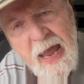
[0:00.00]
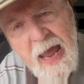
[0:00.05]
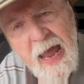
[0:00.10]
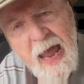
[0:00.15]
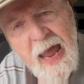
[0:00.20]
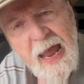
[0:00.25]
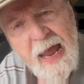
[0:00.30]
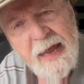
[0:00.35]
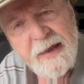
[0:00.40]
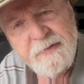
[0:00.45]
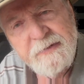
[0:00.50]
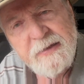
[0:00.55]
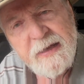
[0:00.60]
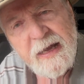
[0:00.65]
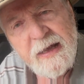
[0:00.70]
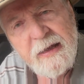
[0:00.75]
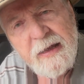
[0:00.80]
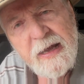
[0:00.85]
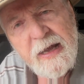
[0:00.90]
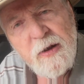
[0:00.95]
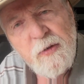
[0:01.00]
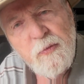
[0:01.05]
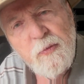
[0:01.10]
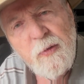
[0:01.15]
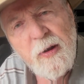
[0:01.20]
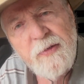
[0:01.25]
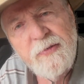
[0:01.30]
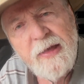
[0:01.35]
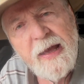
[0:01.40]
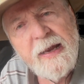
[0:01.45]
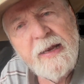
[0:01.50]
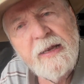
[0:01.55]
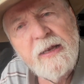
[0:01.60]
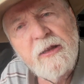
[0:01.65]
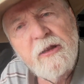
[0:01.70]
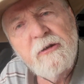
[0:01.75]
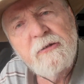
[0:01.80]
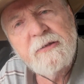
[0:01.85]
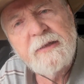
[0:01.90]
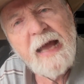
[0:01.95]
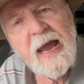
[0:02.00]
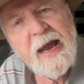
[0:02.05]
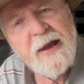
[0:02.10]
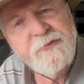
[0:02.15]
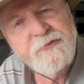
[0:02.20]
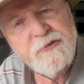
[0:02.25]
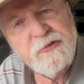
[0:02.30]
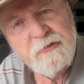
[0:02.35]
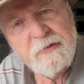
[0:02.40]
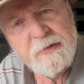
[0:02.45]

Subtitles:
And they looked after